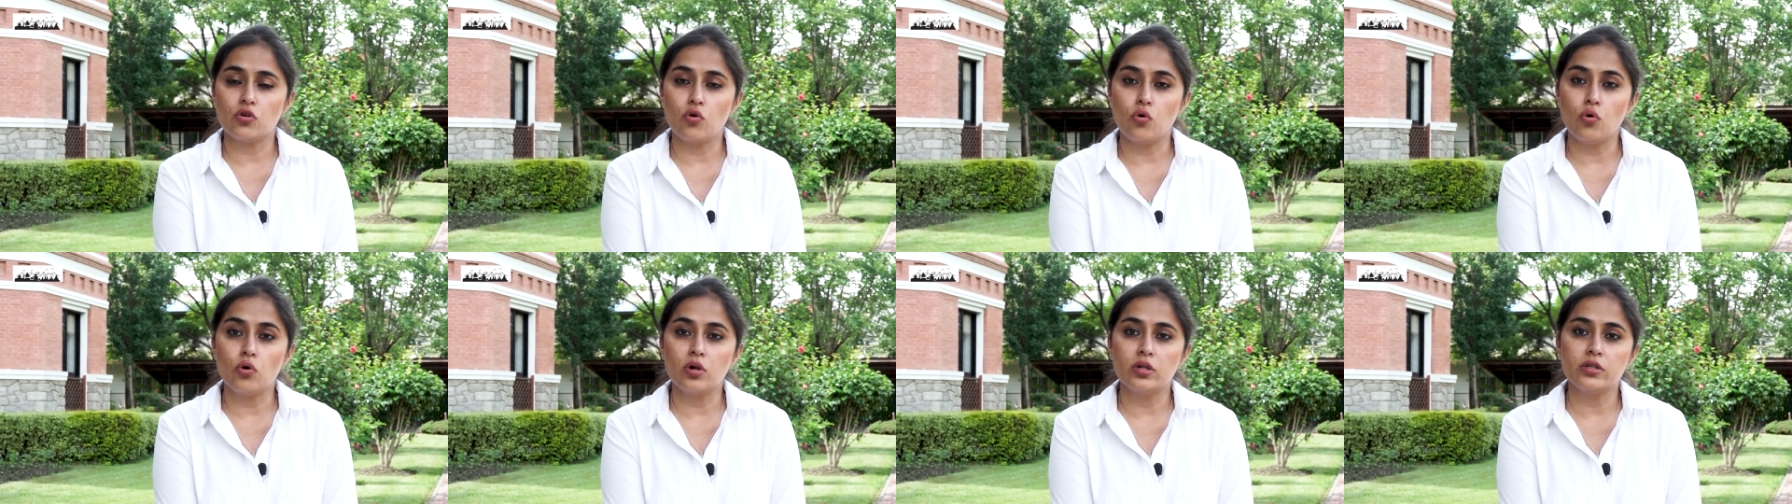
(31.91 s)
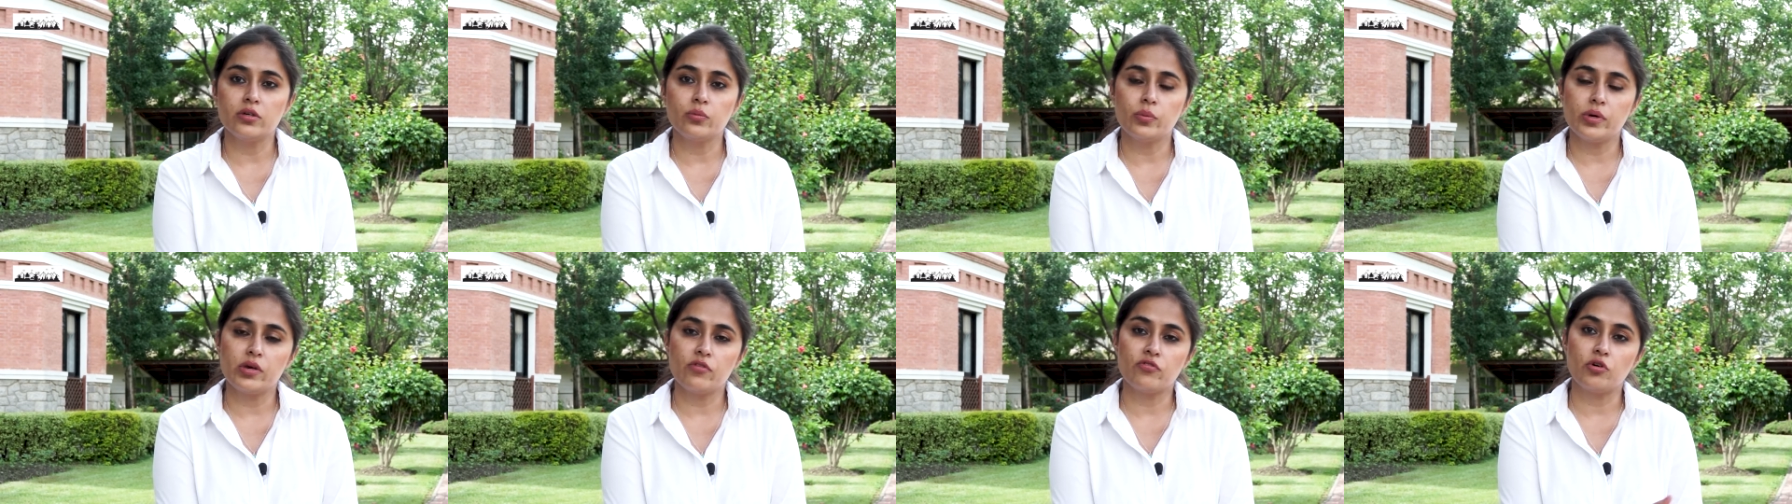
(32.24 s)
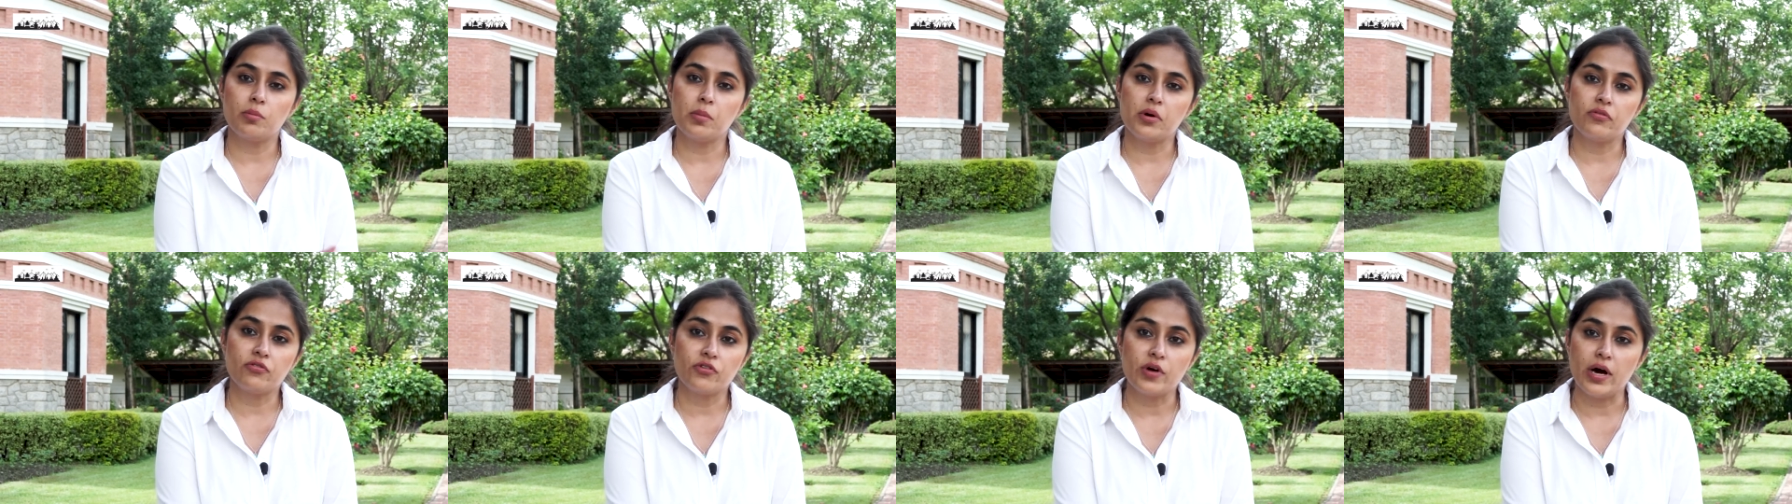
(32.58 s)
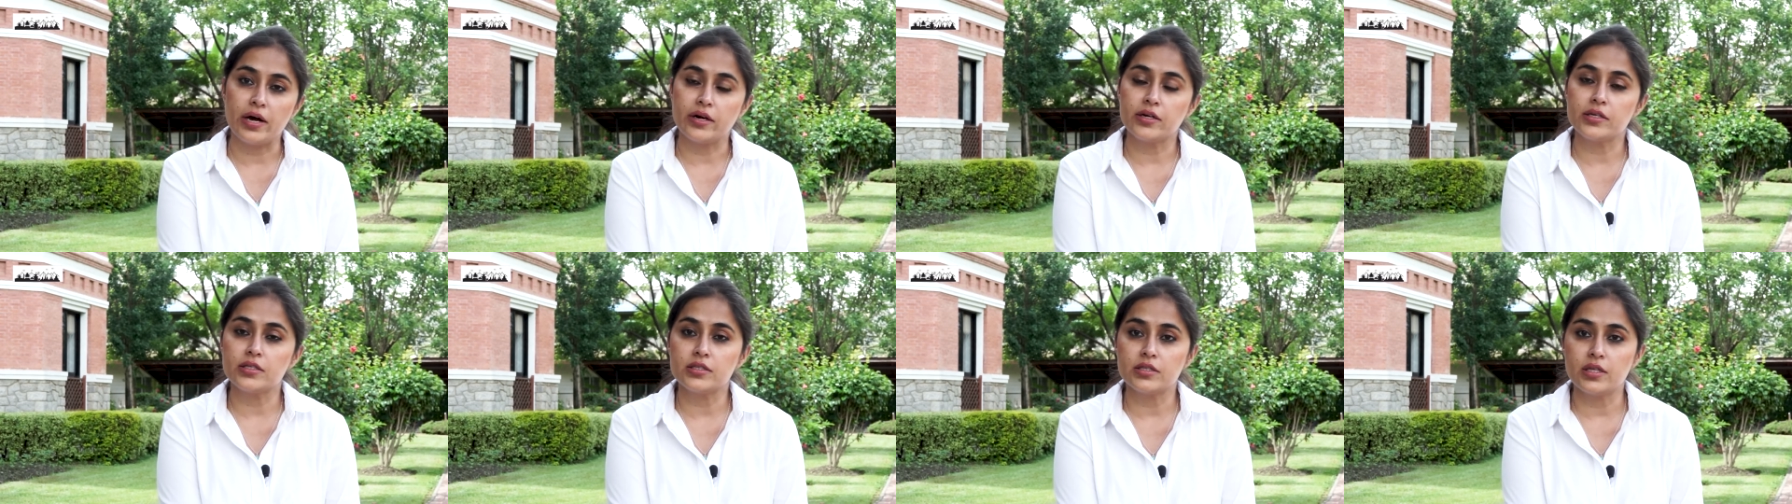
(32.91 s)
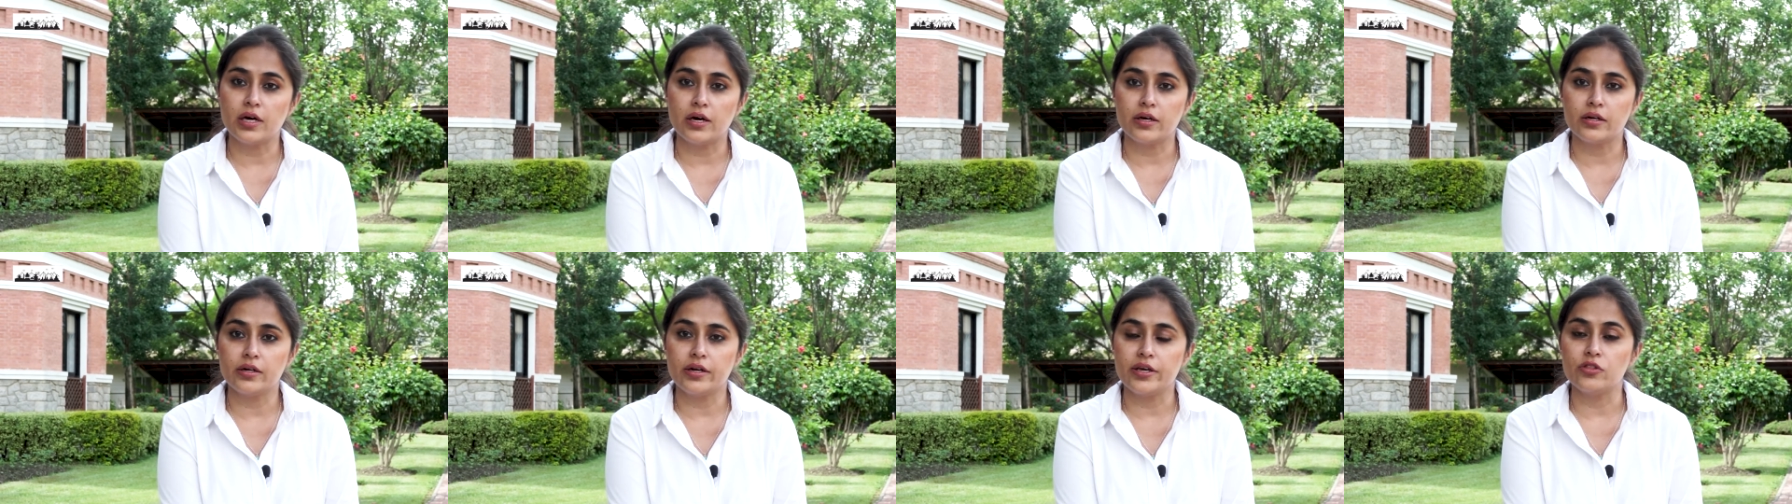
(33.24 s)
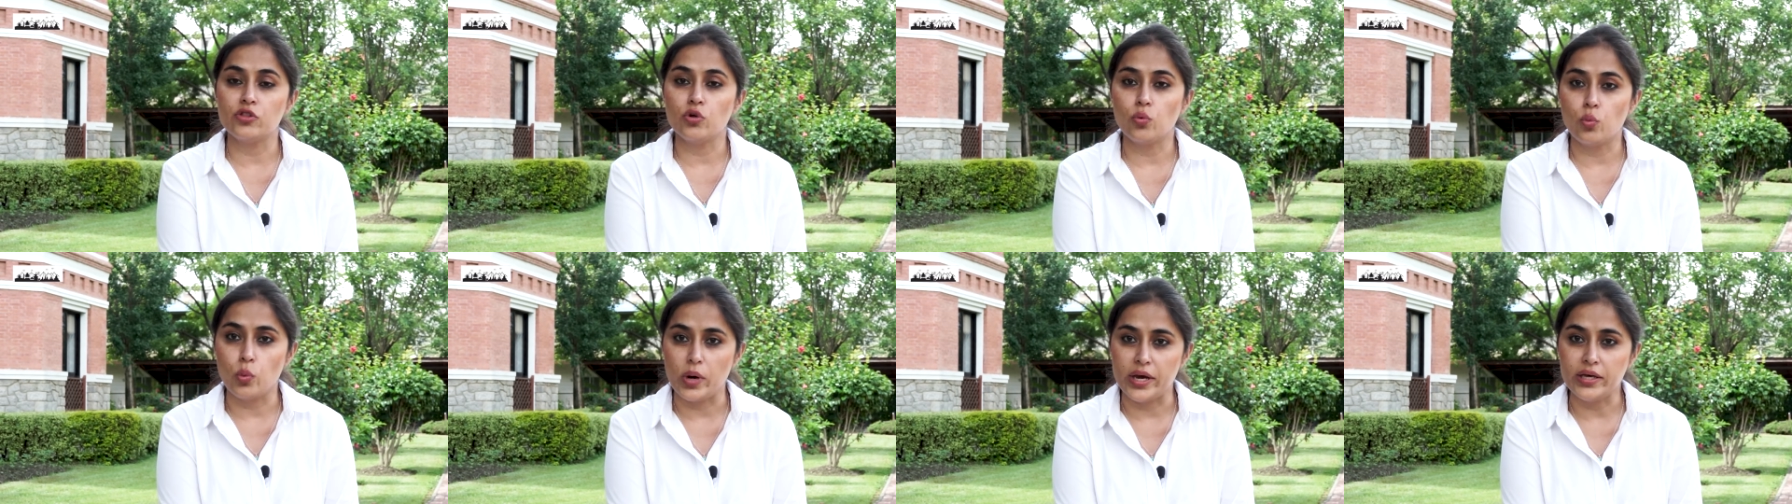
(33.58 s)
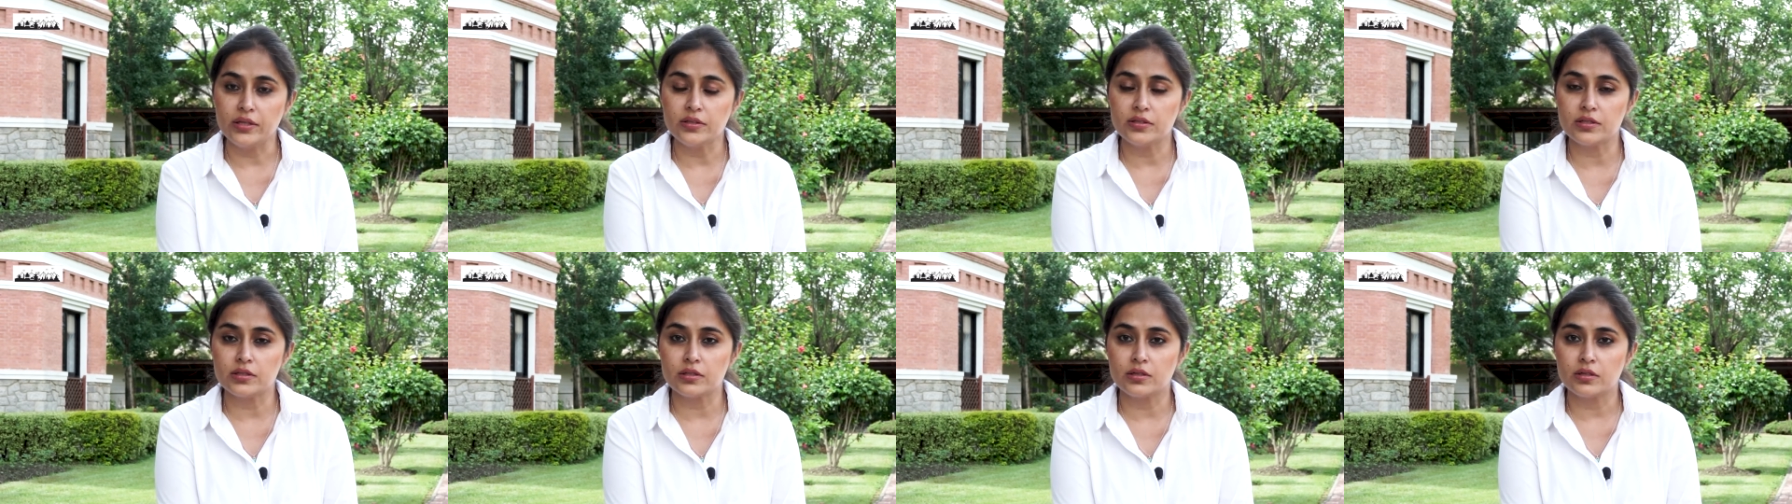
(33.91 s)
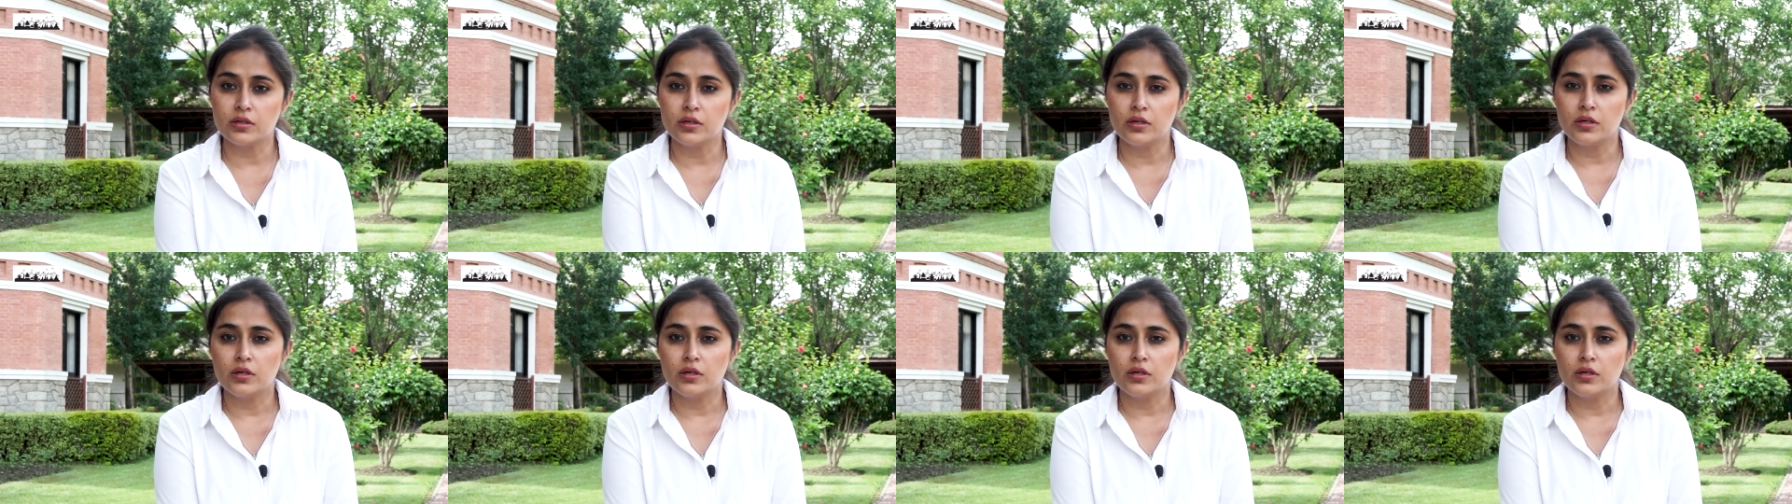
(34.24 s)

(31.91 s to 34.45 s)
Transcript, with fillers: all the way from Afghanistan in the west